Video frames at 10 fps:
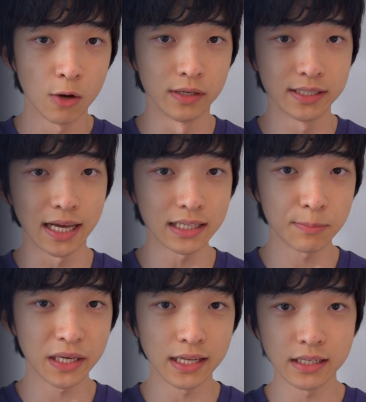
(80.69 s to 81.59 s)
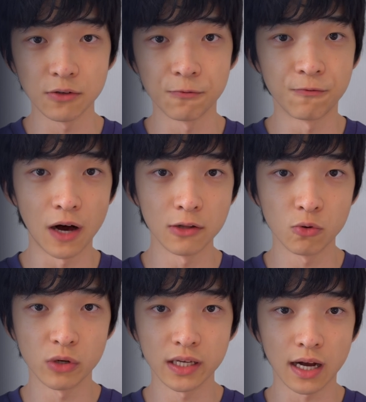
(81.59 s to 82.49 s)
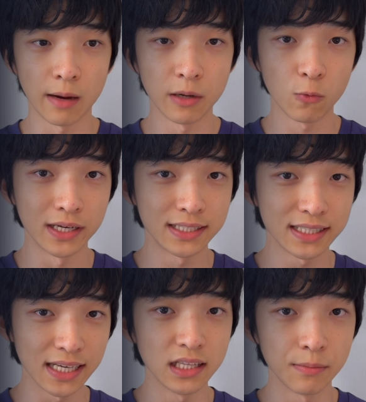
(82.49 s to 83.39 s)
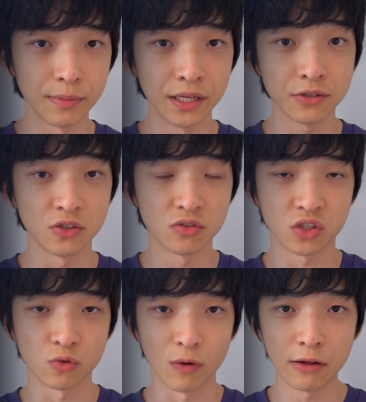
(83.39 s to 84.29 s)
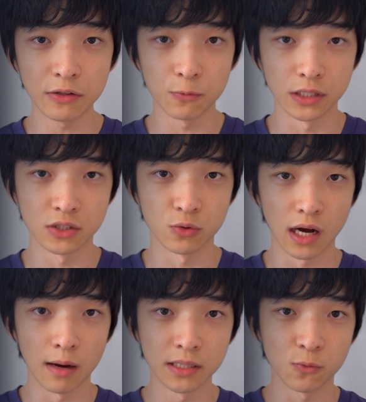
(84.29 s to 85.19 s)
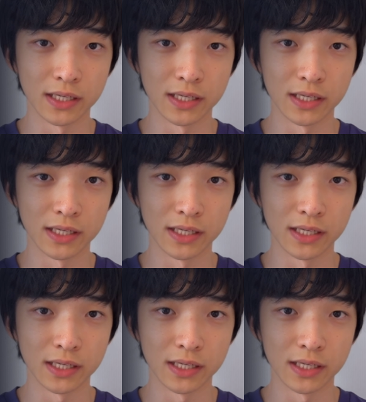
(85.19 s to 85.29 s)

When it's at the beginning, you follow it with a comma. When it's in the middle, you surround it with 2 commas.